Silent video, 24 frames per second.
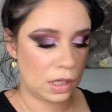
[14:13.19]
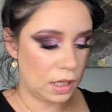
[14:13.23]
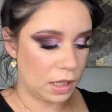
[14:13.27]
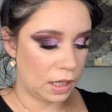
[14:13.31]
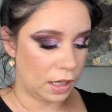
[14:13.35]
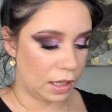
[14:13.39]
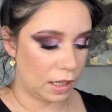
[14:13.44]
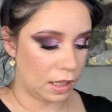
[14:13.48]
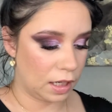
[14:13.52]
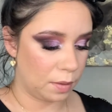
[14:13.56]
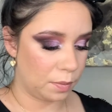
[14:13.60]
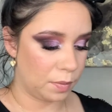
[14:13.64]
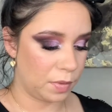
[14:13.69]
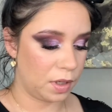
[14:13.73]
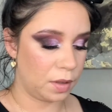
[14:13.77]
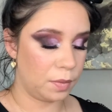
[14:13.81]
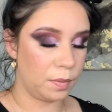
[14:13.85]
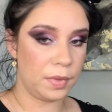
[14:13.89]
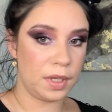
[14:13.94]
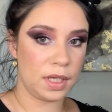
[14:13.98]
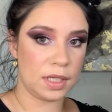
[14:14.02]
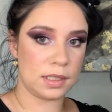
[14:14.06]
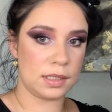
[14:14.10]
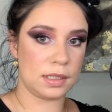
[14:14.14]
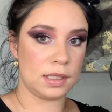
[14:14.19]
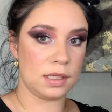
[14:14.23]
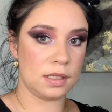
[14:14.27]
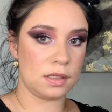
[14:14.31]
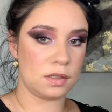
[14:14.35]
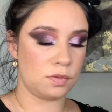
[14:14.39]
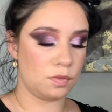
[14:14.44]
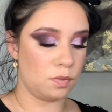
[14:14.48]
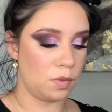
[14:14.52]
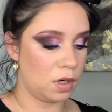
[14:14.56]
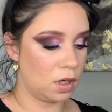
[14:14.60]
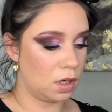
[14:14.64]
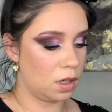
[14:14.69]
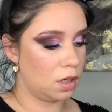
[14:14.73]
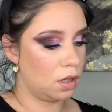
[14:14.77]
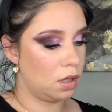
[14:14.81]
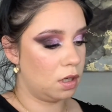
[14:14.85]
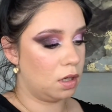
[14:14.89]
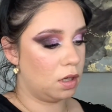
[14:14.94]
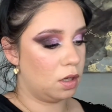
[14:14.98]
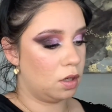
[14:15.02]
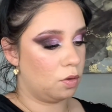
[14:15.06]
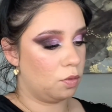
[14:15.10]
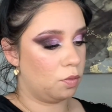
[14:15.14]
and I'm gonna mix this one
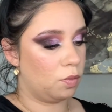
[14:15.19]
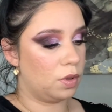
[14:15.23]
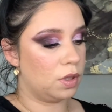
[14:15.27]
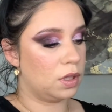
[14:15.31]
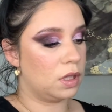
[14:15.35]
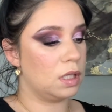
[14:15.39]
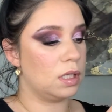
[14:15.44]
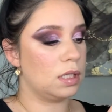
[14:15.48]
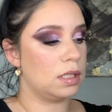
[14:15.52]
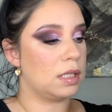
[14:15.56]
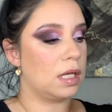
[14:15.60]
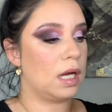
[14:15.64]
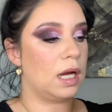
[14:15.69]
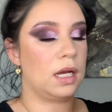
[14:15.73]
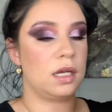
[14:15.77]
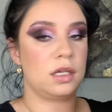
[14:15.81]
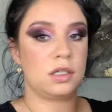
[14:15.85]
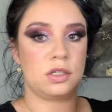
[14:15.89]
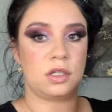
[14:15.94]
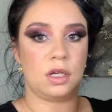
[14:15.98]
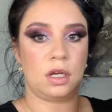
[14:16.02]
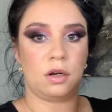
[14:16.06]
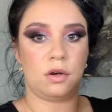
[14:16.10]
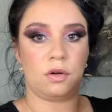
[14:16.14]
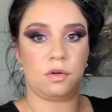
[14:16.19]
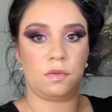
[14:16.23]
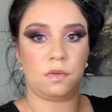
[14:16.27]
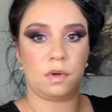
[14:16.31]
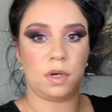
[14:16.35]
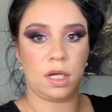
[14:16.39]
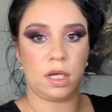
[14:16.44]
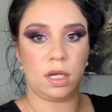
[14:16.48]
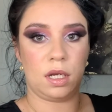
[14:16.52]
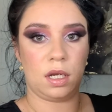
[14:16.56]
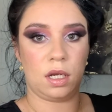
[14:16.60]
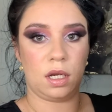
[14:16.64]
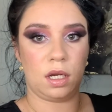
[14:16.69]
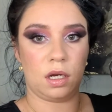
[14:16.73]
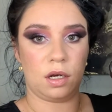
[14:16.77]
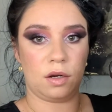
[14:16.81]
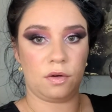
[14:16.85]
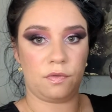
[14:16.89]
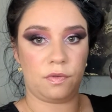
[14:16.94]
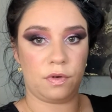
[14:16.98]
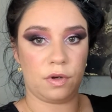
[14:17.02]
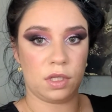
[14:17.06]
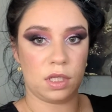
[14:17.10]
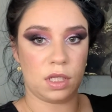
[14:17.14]
with this eyeshadow right here
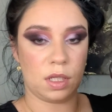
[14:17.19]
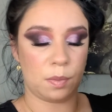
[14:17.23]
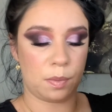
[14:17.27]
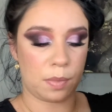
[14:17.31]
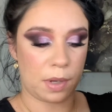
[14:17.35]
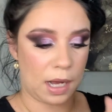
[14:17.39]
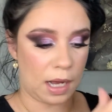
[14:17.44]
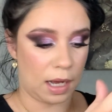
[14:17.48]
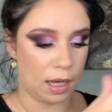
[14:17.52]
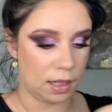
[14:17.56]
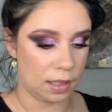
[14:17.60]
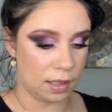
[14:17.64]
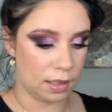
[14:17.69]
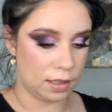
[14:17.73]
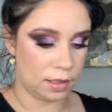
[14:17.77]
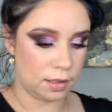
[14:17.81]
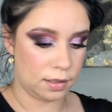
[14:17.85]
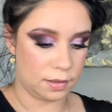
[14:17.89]
from the palette